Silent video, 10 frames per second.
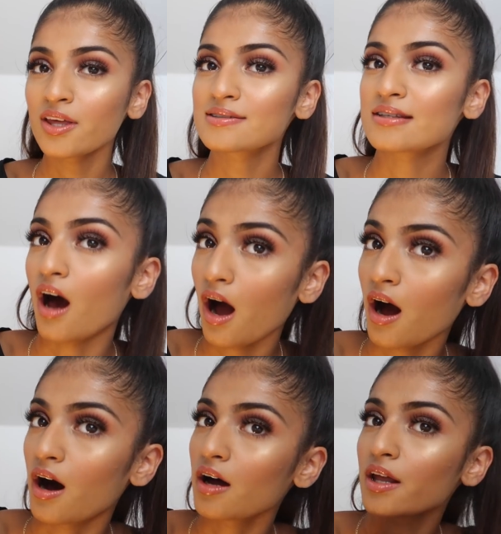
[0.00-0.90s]
think it's an
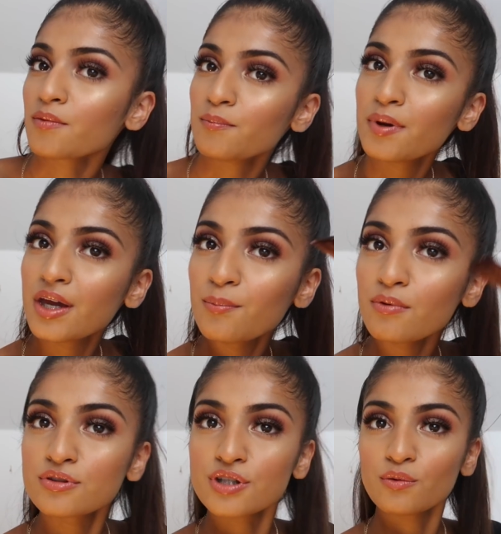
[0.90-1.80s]
art. Like, when
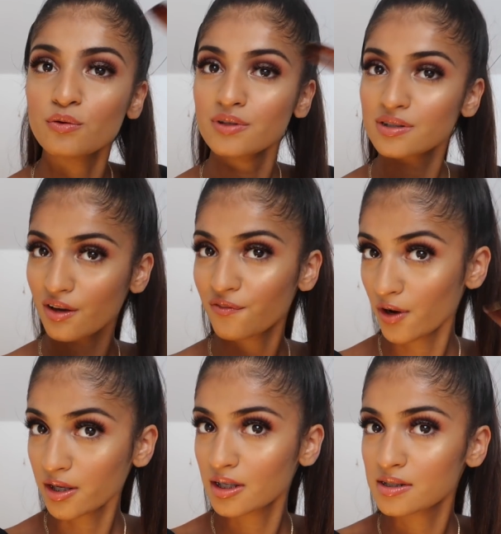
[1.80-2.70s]
people do all these like
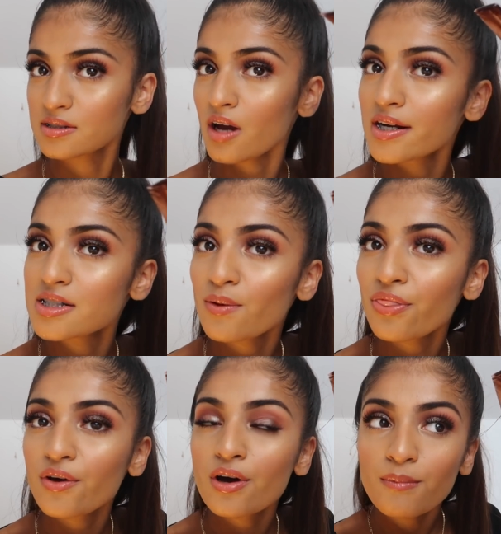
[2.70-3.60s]
funky designs
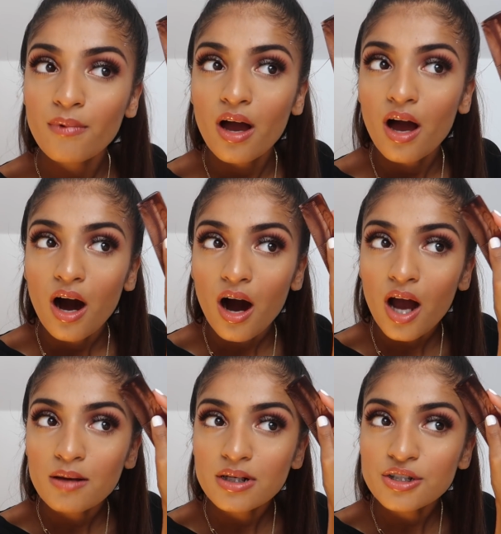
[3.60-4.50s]
with them,
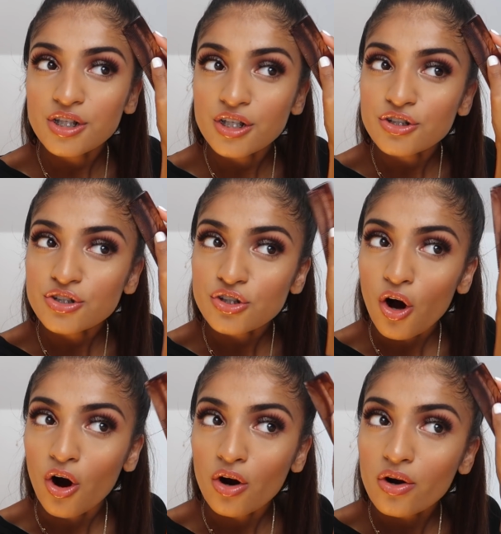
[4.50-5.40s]
I'm literally in
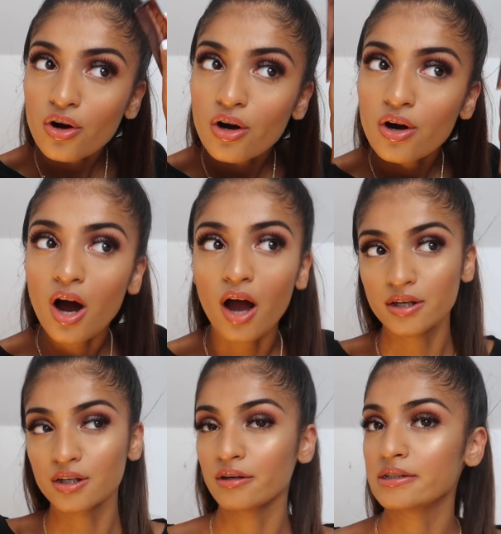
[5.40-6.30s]
shock.
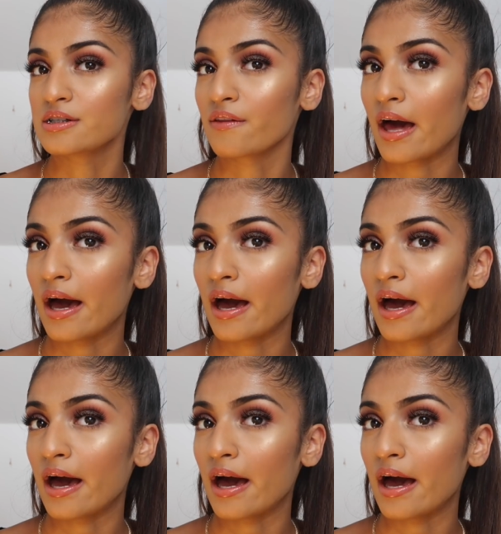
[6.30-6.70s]
I can only do